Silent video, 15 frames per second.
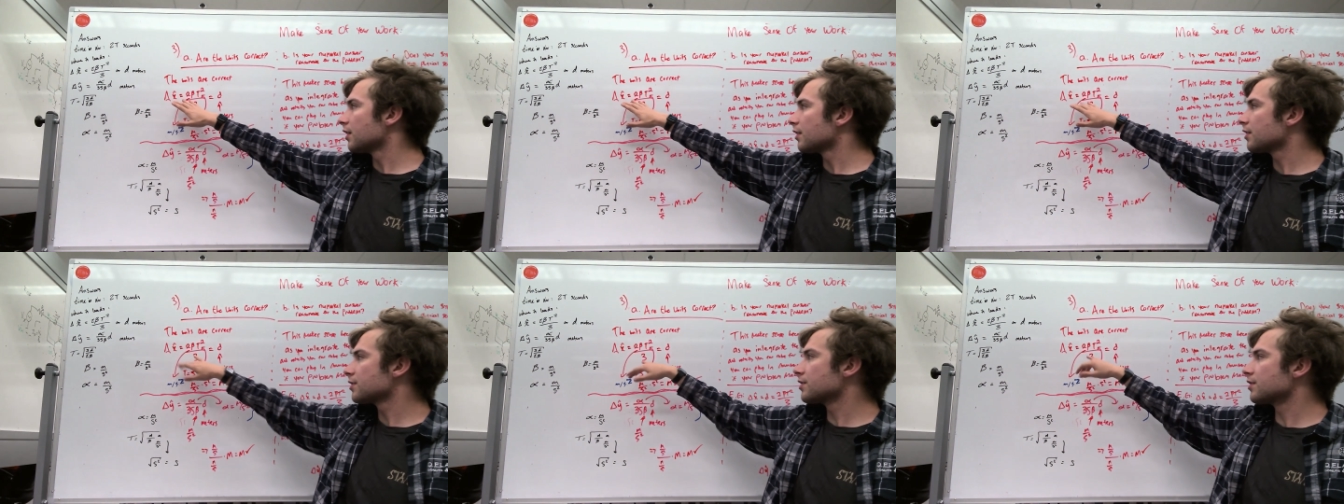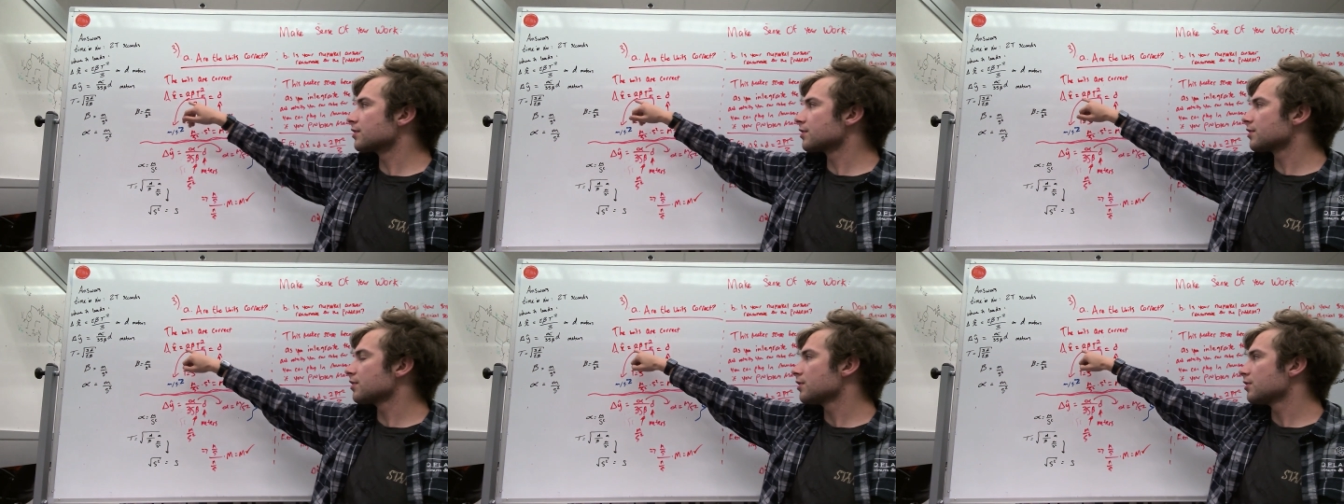This
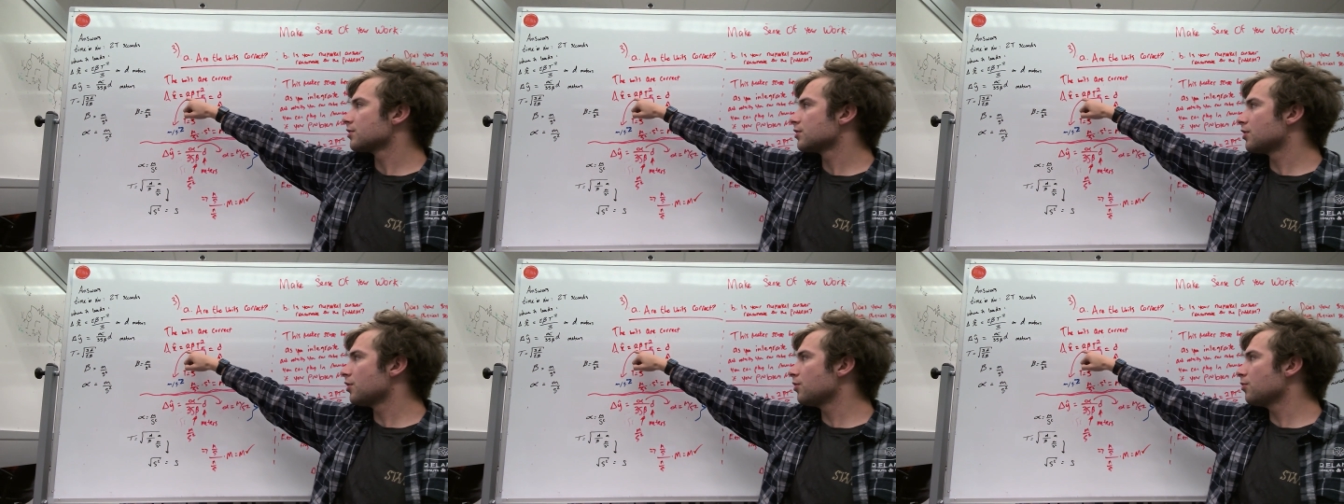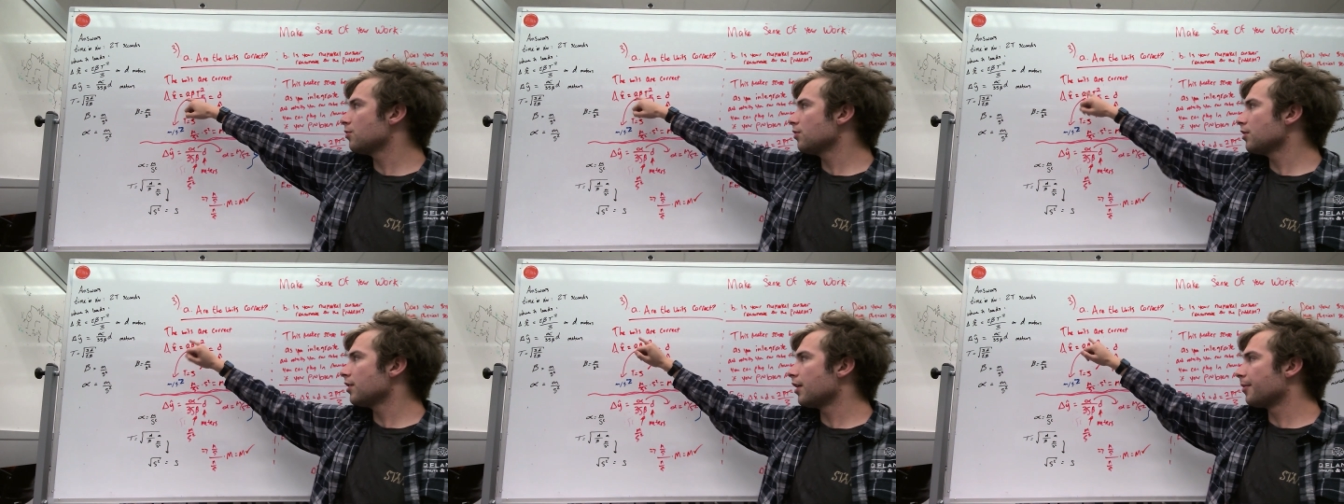is
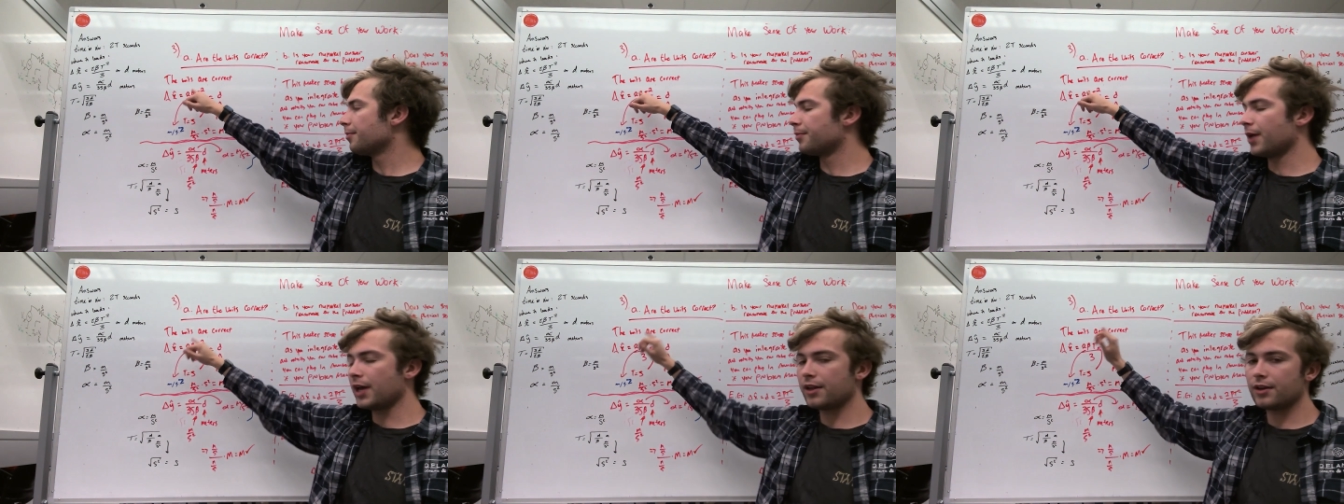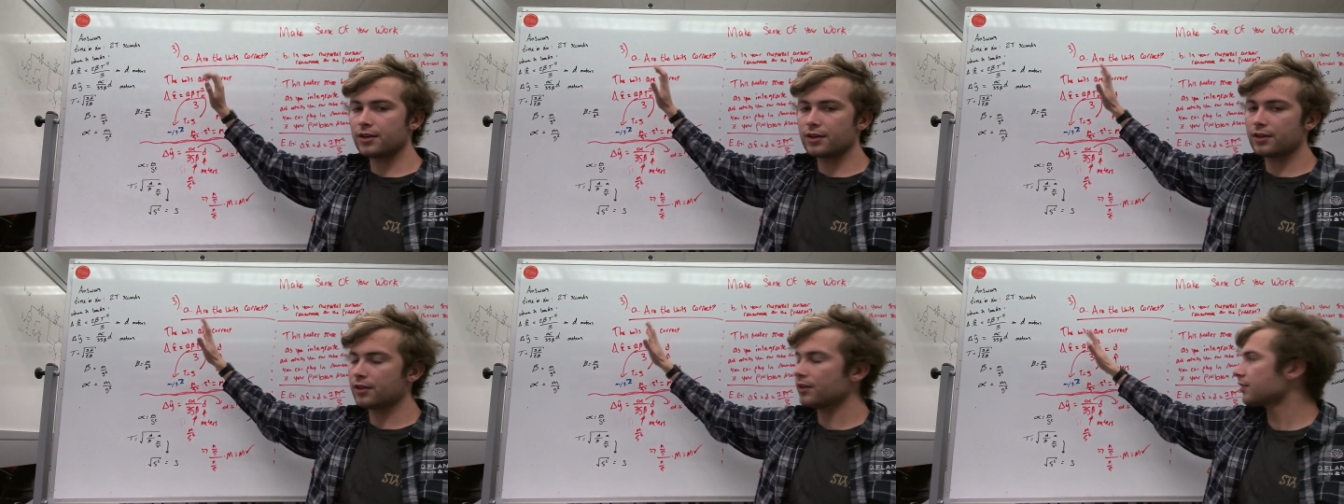2
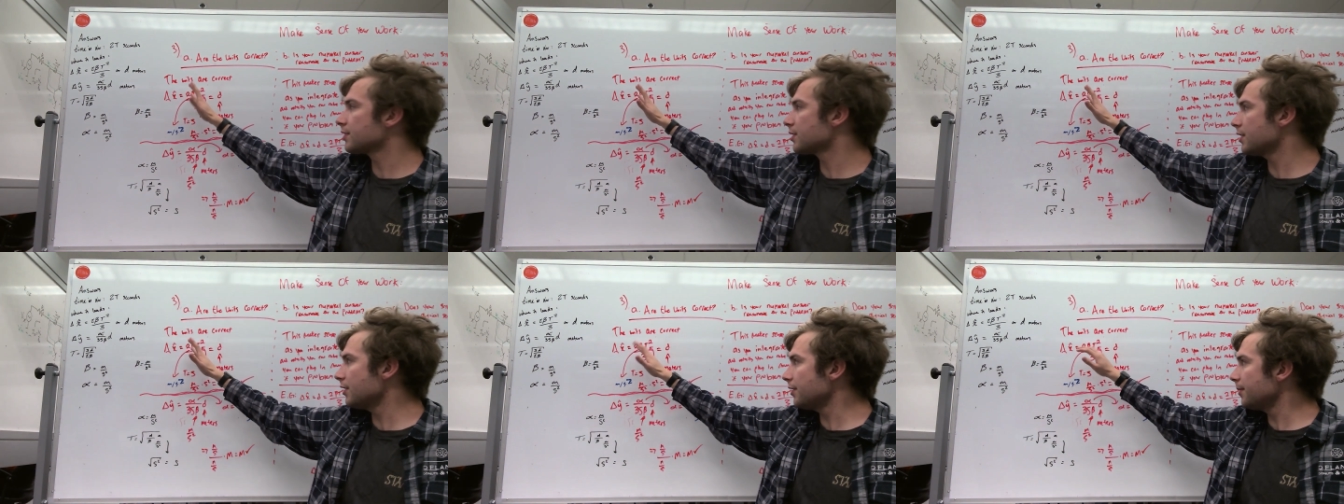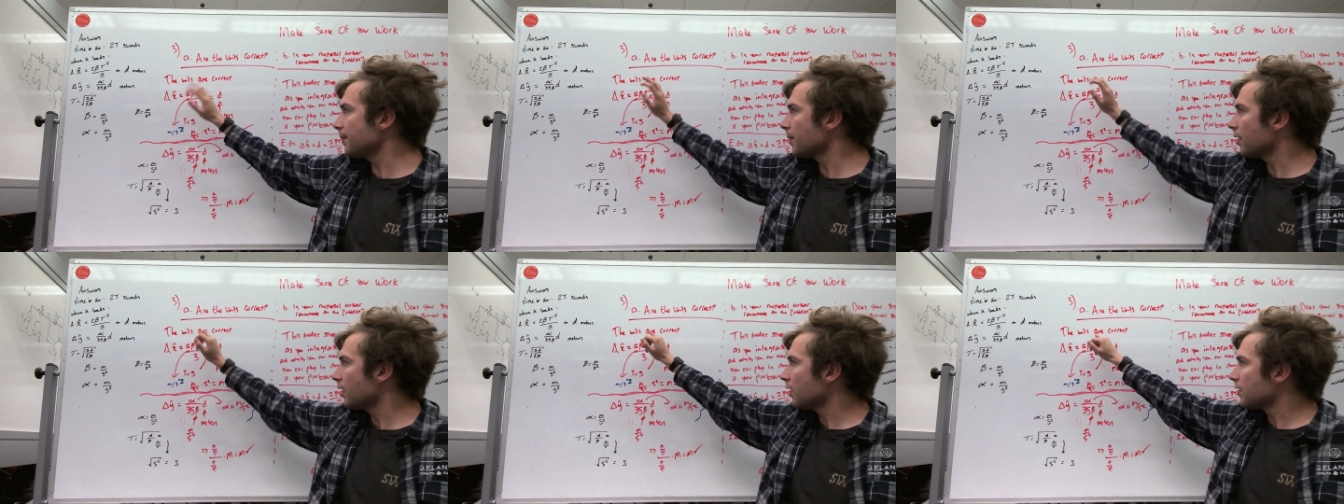beta t
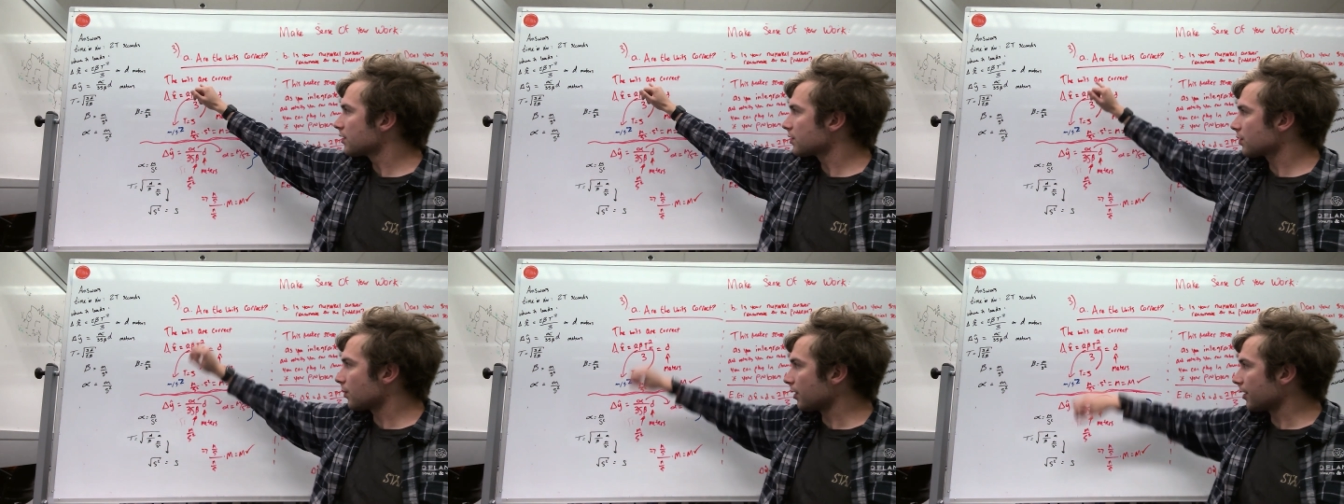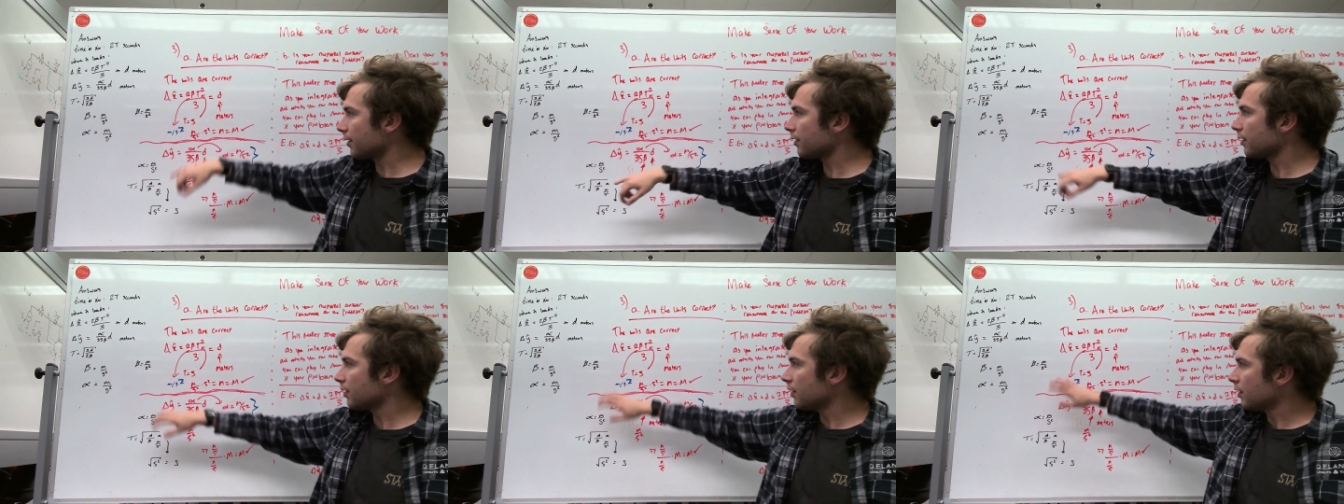
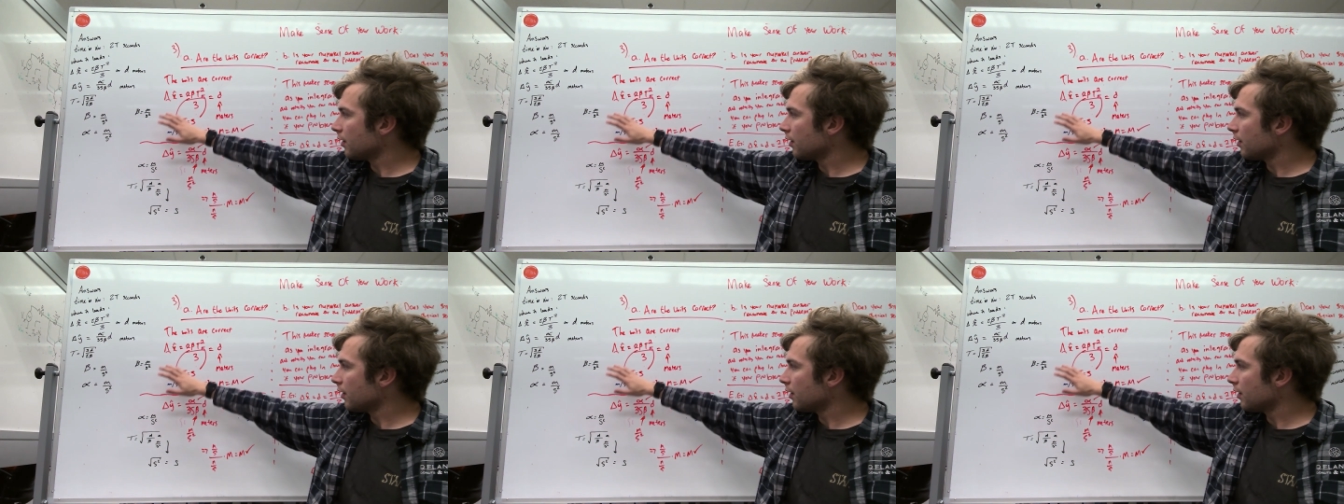squared